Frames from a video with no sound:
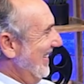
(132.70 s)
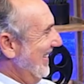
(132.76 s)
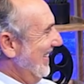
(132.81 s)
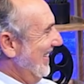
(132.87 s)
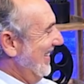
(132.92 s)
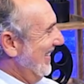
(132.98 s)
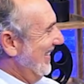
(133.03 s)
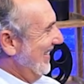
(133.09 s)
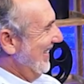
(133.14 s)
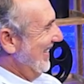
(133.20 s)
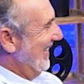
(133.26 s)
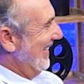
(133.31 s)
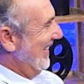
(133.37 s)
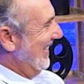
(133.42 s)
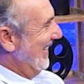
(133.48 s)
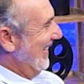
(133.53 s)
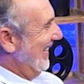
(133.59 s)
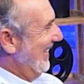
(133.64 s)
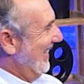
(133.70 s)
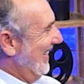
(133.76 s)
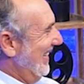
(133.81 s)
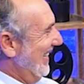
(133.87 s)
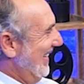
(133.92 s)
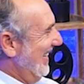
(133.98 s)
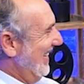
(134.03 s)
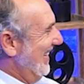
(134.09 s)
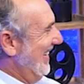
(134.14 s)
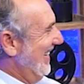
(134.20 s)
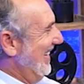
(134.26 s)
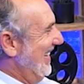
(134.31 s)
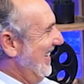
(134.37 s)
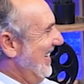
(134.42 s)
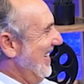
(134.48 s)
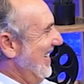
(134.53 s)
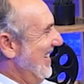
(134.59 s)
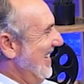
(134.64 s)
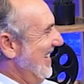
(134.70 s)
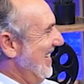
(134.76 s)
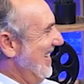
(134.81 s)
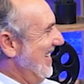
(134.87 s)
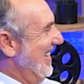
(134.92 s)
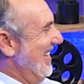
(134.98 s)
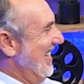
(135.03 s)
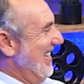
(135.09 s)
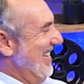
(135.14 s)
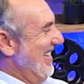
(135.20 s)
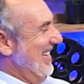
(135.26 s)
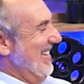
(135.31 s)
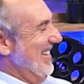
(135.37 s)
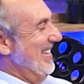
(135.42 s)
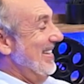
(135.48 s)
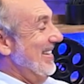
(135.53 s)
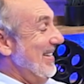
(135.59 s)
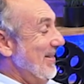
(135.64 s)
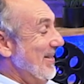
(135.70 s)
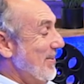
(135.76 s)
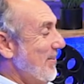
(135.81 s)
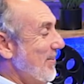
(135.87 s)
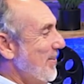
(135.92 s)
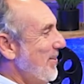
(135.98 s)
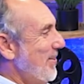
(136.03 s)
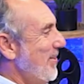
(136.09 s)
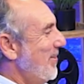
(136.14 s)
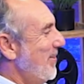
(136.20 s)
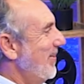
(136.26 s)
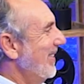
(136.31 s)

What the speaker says: not be happy because of the football game that just had and how unhappy you